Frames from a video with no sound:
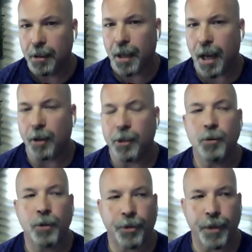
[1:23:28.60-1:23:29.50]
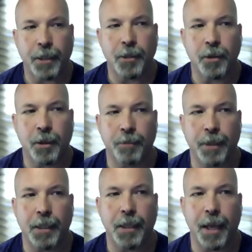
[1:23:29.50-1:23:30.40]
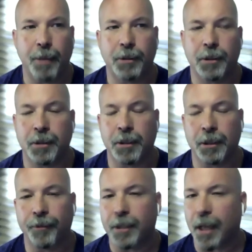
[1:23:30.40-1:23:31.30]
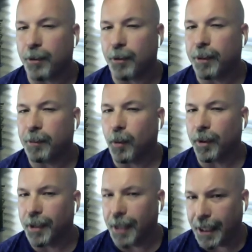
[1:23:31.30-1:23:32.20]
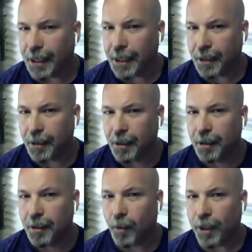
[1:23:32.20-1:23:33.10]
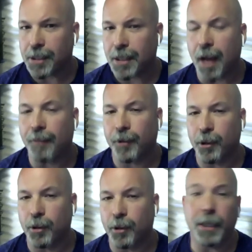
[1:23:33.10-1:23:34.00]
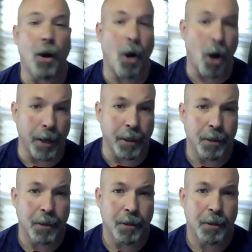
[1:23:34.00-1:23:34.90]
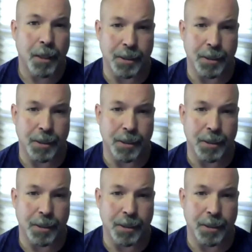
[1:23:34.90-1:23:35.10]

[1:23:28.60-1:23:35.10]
how do you think you can be able to deliver to other people what they need when it's yeah. time for you to be on? That's